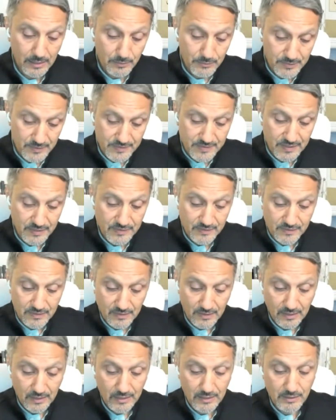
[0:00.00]

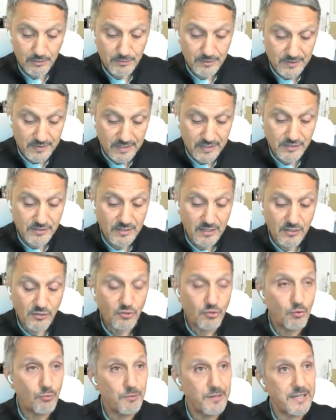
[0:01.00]

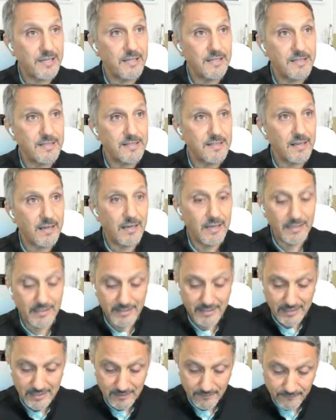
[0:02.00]
resistance to
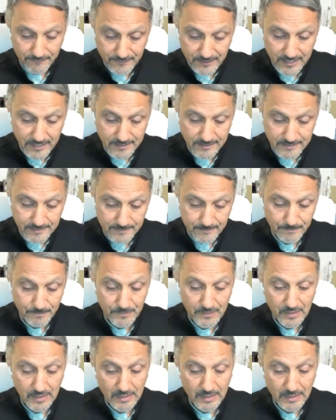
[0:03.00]
reconcile the defeat